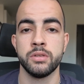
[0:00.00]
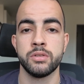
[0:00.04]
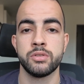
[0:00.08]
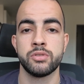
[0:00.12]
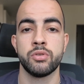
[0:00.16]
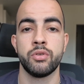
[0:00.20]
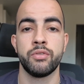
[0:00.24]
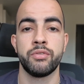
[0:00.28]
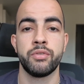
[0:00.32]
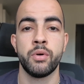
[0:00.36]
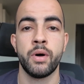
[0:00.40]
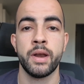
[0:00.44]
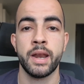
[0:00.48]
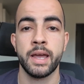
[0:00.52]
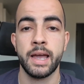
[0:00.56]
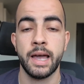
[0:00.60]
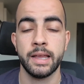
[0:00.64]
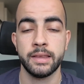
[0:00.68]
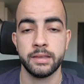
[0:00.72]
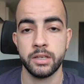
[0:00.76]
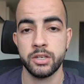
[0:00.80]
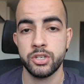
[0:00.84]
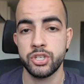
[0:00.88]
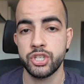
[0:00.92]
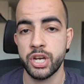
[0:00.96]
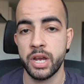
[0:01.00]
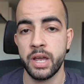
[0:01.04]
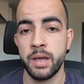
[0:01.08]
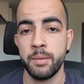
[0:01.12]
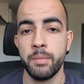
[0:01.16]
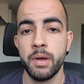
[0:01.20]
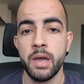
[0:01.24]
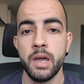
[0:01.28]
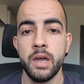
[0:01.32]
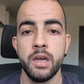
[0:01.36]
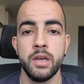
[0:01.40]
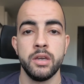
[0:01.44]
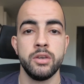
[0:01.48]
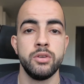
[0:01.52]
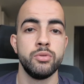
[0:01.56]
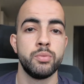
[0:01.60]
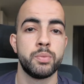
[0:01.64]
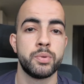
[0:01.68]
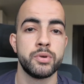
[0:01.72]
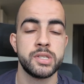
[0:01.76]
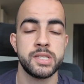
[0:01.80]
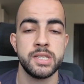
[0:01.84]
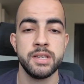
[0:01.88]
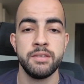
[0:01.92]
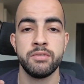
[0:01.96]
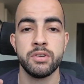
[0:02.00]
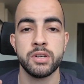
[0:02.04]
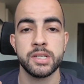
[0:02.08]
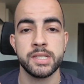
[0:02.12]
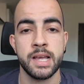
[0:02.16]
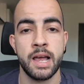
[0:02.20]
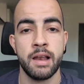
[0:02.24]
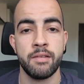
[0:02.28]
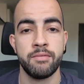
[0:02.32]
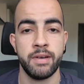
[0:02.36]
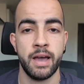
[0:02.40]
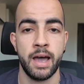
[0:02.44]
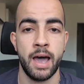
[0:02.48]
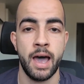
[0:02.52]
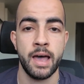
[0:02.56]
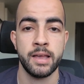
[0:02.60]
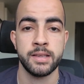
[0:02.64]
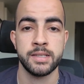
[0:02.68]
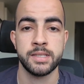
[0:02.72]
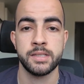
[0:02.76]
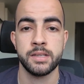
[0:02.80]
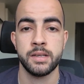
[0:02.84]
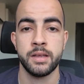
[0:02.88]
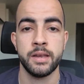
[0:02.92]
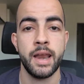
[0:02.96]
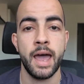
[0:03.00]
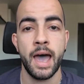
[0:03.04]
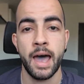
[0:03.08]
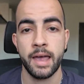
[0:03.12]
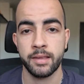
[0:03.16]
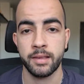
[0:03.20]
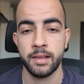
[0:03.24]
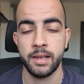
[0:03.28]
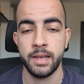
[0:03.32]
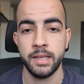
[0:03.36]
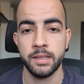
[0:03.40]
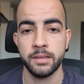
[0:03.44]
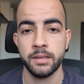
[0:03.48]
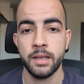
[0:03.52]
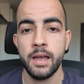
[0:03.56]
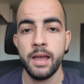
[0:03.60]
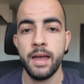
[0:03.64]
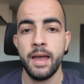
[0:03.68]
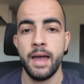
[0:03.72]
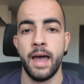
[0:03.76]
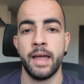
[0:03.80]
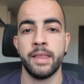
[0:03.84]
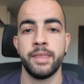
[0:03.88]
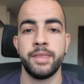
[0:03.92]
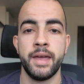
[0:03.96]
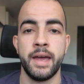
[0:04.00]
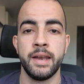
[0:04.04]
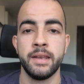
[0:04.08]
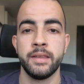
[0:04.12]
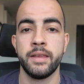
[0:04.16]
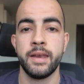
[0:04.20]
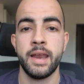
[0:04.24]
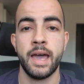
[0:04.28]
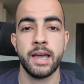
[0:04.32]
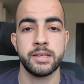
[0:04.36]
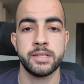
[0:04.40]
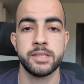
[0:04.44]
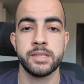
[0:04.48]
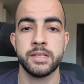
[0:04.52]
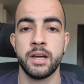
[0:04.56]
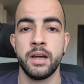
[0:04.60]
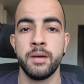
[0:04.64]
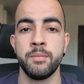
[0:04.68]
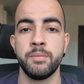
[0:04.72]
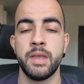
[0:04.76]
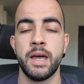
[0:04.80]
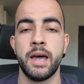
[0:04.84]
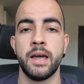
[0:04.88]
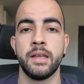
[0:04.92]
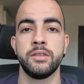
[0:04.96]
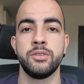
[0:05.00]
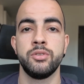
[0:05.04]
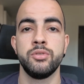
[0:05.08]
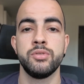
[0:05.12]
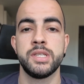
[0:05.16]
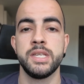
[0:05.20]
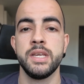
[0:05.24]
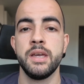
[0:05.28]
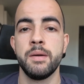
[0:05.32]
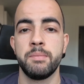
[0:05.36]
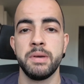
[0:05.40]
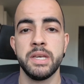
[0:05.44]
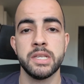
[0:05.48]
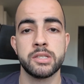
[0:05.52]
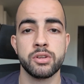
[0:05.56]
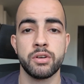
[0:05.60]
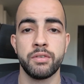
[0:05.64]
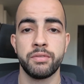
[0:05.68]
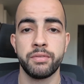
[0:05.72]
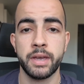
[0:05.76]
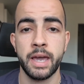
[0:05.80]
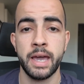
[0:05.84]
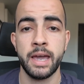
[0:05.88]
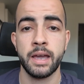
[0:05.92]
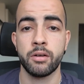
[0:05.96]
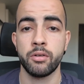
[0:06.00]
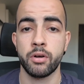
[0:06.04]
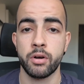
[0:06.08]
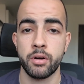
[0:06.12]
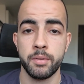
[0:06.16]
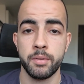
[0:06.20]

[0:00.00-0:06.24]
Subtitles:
So if you want to get in shape, you perceive yourself as an athlete, and then the next time that you see a piece of cake or